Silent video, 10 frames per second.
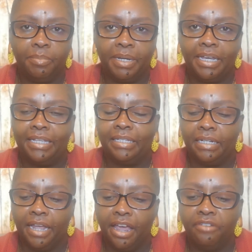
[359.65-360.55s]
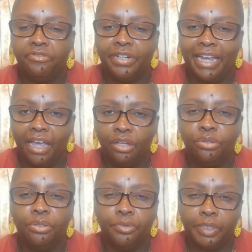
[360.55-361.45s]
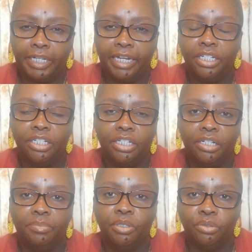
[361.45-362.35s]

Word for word: because in every healthy relationship, you